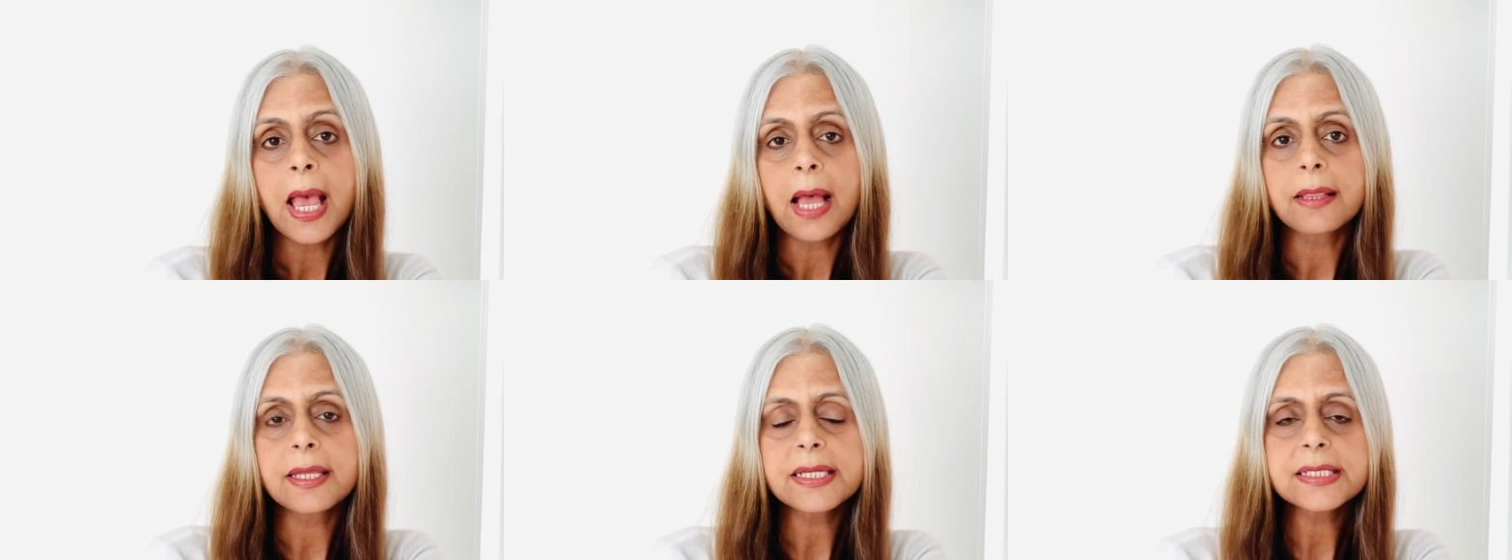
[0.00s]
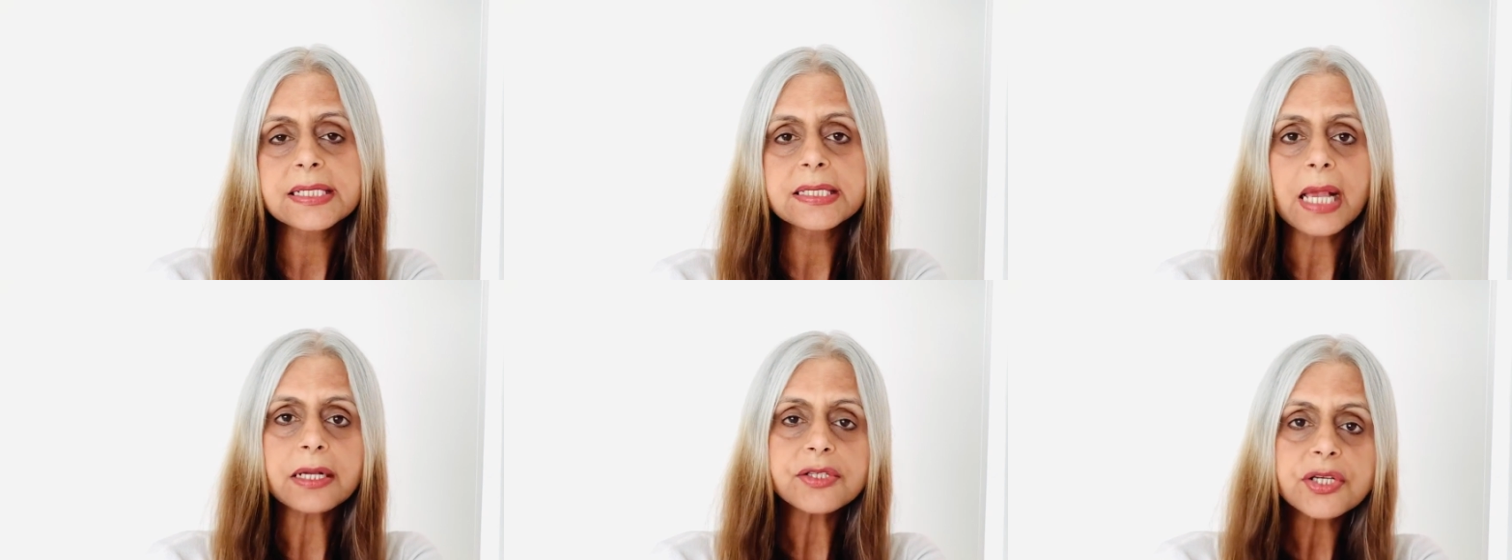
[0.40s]
And this
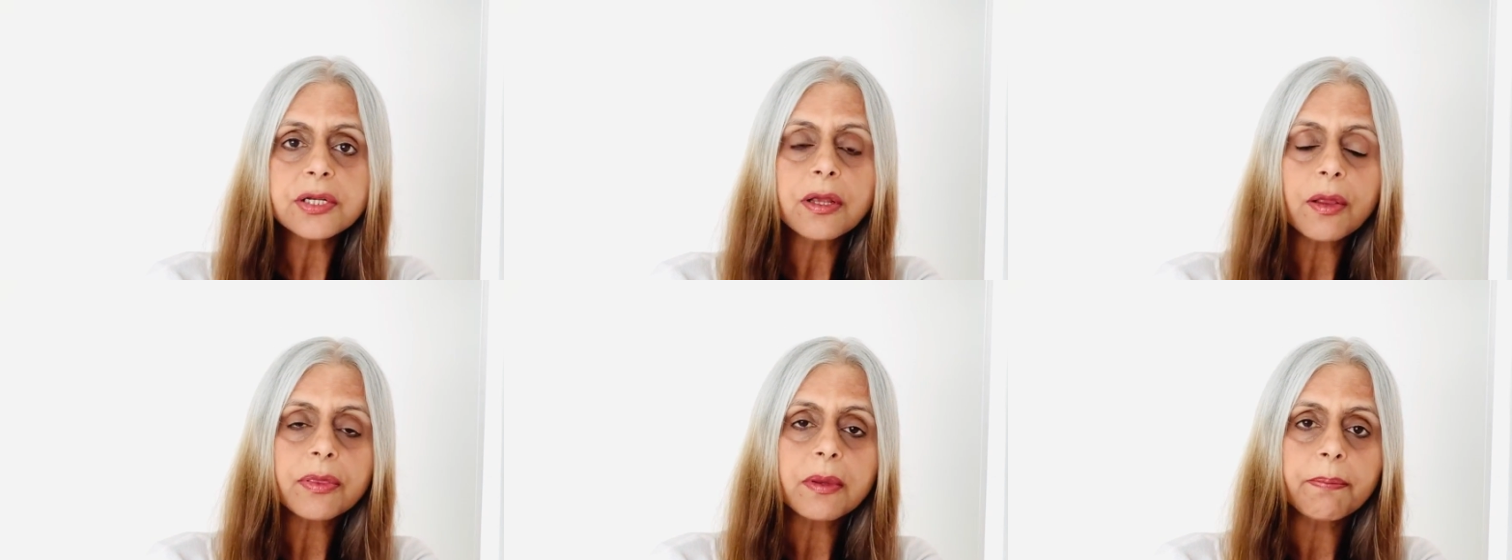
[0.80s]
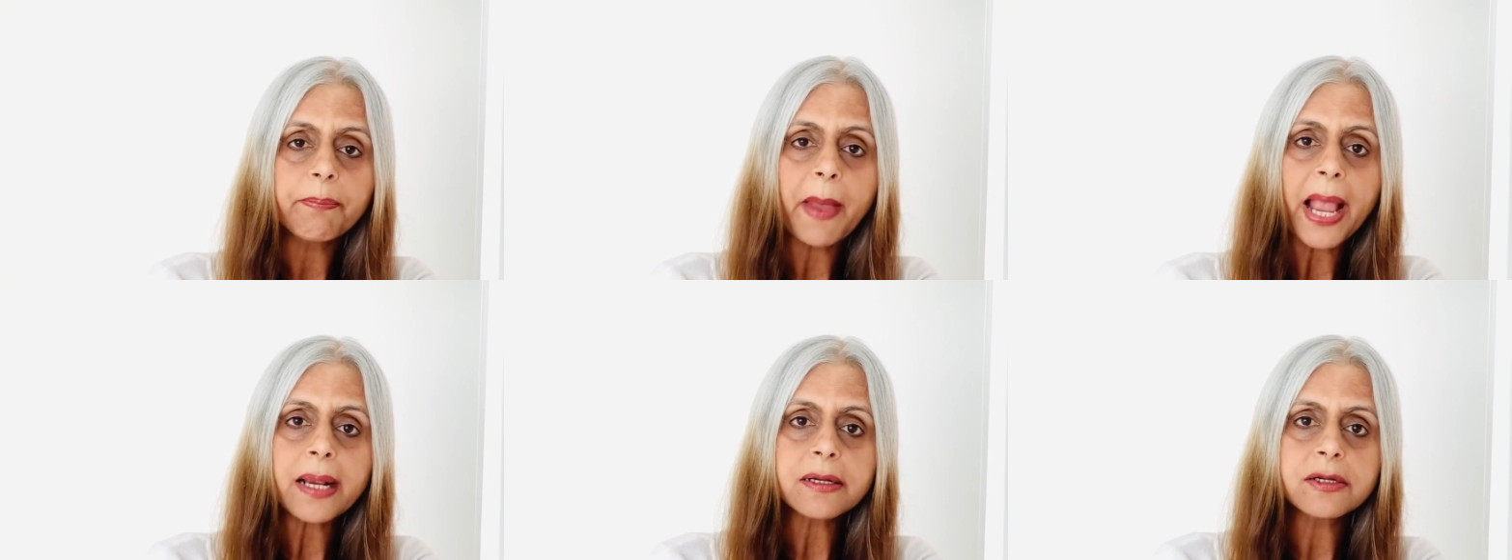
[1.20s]
is actually on the
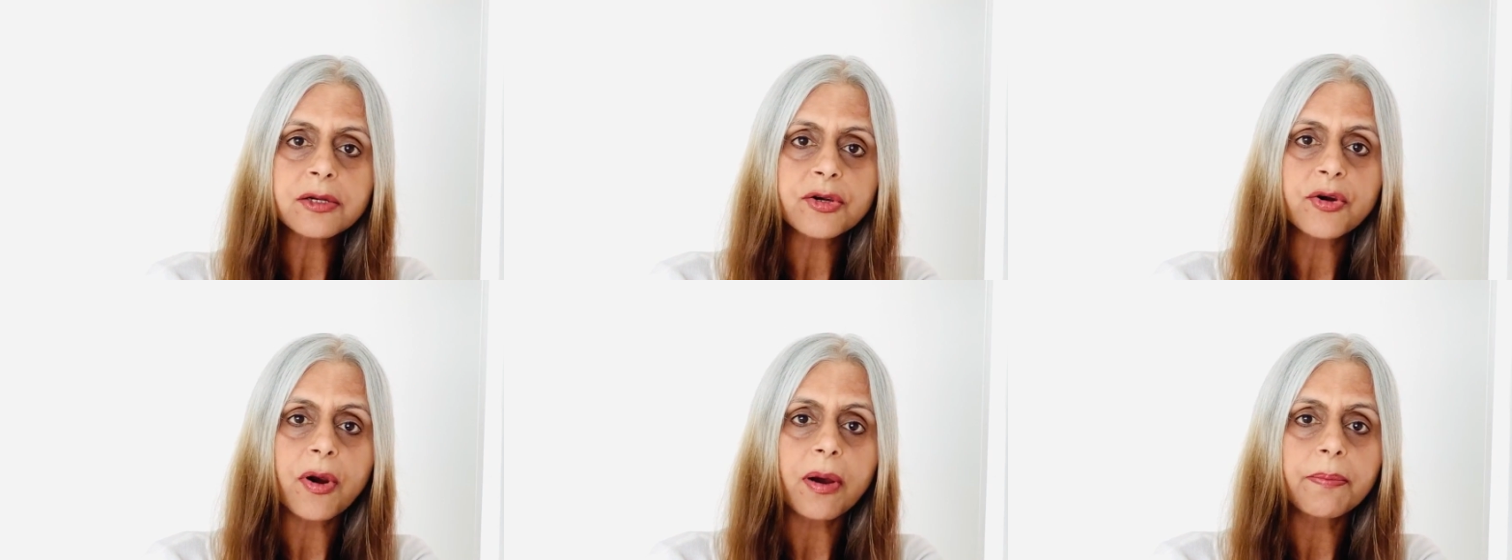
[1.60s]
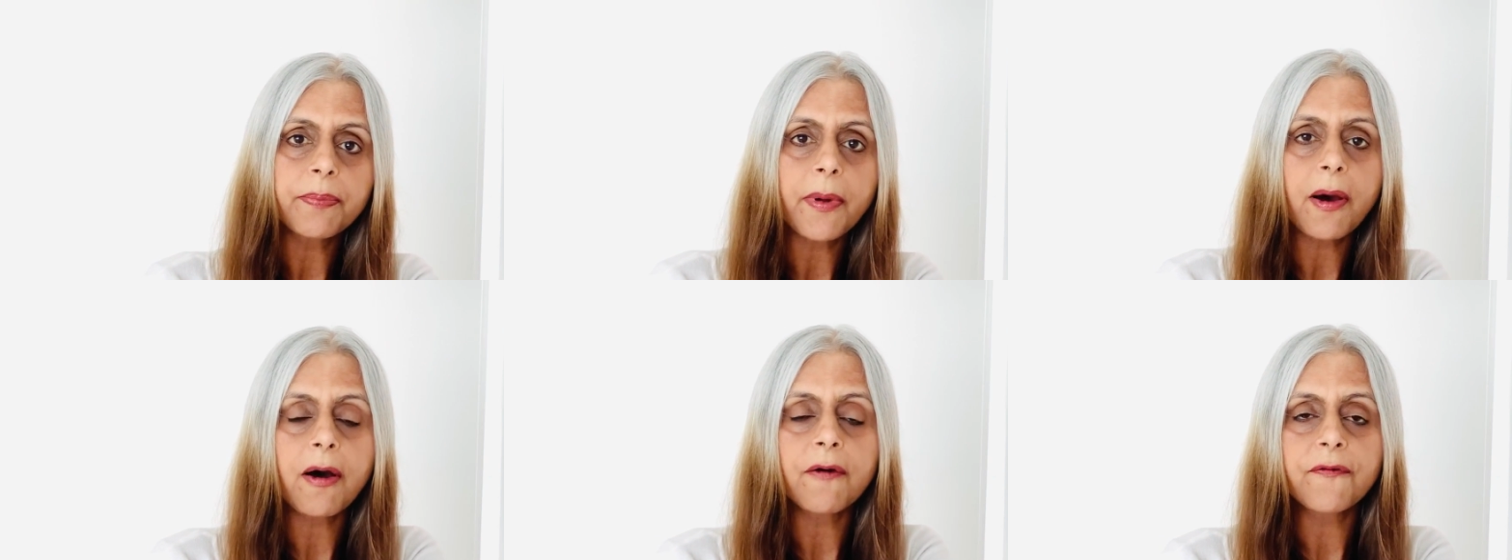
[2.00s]

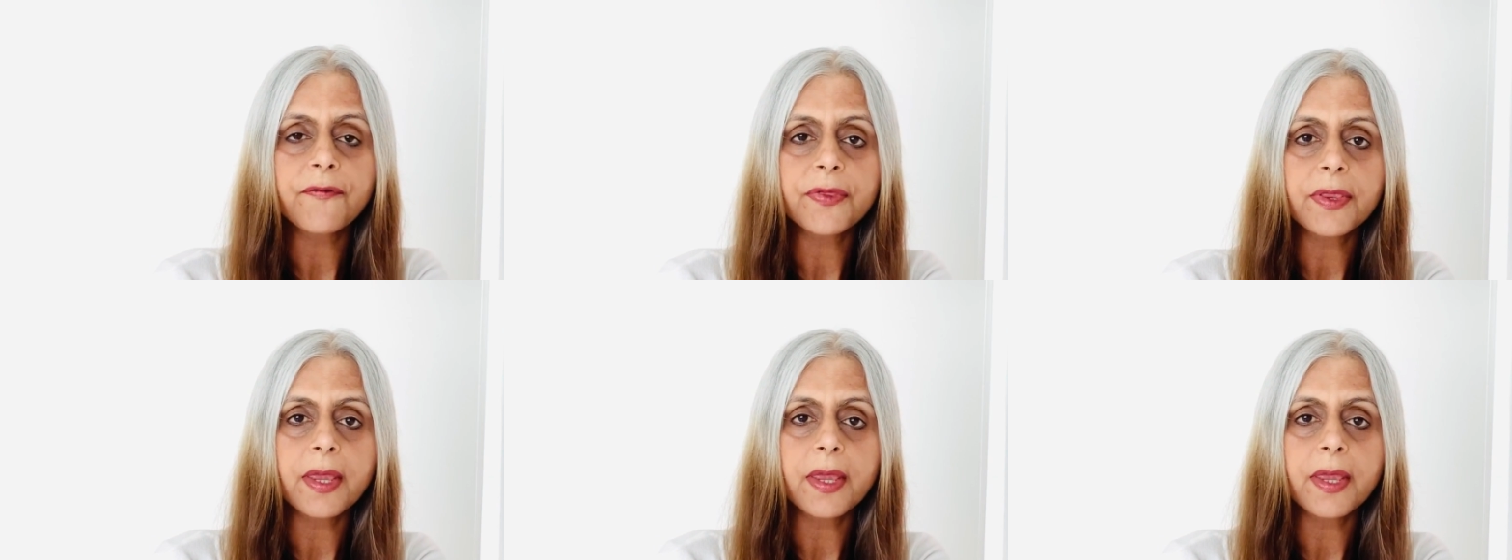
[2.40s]
backdrop of